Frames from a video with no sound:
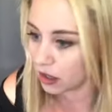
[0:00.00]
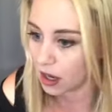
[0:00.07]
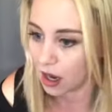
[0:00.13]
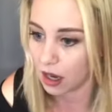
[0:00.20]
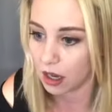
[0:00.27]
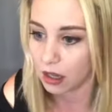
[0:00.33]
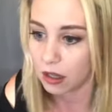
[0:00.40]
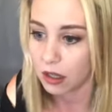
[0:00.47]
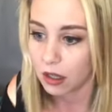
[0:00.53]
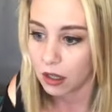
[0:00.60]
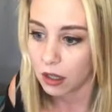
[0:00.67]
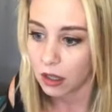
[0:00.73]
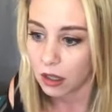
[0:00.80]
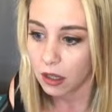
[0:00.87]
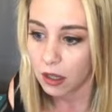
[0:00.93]
can kind
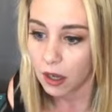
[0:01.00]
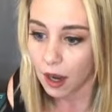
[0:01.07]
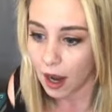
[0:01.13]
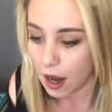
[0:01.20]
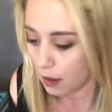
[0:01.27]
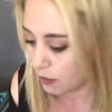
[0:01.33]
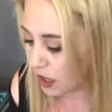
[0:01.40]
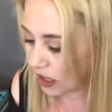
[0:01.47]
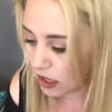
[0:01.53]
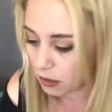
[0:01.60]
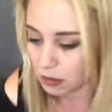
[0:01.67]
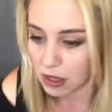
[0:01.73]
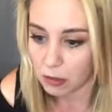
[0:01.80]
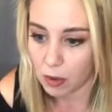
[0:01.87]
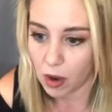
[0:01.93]
of um, get
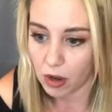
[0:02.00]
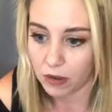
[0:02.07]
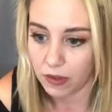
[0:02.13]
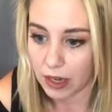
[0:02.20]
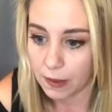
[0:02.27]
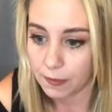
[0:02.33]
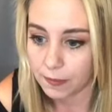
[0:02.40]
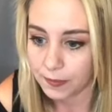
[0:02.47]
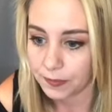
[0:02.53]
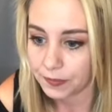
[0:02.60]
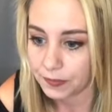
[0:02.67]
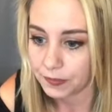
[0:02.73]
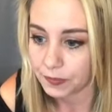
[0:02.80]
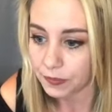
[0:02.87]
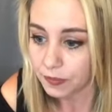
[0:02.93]
to be a part of it.
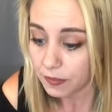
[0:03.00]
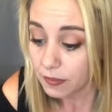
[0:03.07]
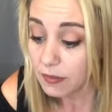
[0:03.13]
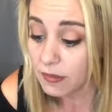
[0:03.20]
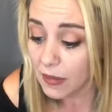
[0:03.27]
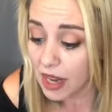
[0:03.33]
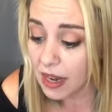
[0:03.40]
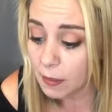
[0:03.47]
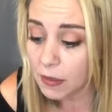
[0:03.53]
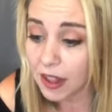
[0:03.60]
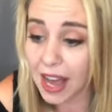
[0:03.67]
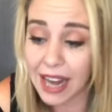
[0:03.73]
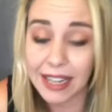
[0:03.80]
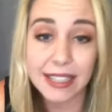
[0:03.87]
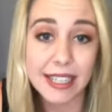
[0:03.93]
And I'm
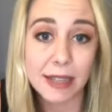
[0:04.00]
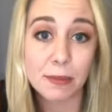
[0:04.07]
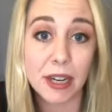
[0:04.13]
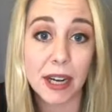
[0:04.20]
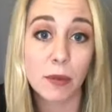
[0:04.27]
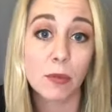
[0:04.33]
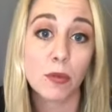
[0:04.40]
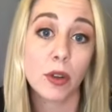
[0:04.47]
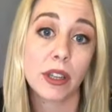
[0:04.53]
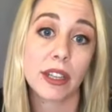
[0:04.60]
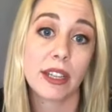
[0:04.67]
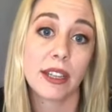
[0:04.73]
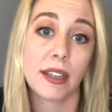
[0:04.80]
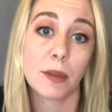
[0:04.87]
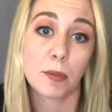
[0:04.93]
glad I did, but I'm
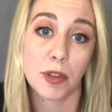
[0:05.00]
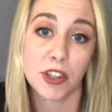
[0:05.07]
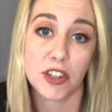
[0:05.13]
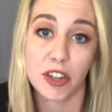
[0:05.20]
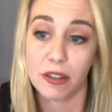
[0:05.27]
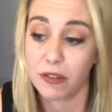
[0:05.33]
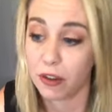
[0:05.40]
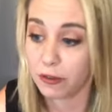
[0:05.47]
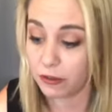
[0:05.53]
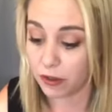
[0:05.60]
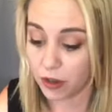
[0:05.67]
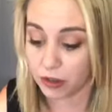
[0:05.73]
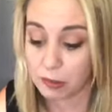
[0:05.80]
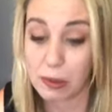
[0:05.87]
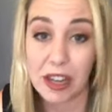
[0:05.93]
really appreciative
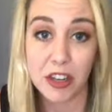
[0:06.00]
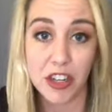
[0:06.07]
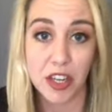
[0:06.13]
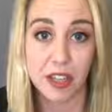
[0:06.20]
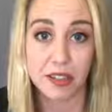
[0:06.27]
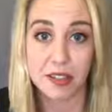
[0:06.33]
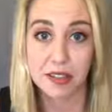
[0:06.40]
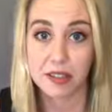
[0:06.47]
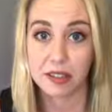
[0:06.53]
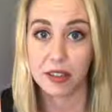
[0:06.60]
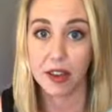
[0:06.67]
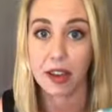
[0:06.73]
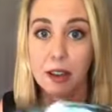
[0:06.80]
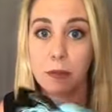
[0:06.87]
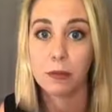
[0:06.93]
of y'all's
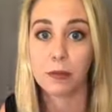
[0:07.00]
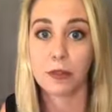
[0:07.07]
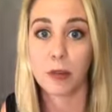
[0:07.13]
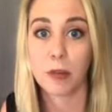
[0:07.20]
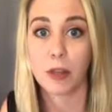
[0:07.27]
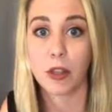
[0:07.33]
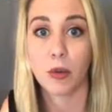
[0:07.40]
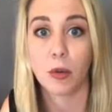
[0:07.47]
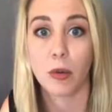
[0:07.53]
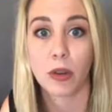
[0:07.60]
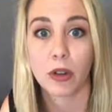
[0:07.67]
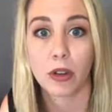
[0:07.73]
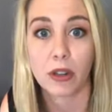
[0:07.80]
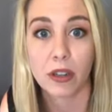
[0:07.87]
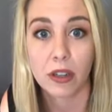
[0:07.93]
patience um, from when you
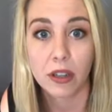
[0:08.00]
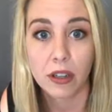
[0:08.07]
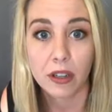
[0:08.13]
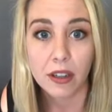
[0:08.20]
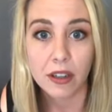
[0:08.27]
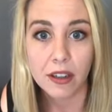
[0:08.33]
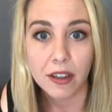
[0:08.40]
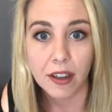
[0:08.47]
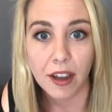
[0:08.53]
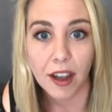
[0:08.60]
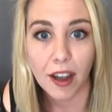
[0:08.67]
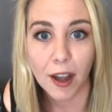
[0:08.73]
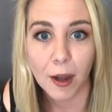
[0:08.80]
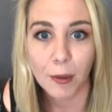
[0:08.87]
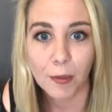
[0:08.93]
ordered.
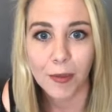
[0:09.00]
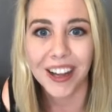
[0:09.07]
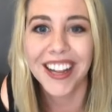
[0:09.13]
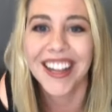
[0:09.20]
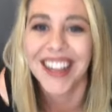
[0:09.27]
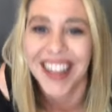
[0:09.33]
Um,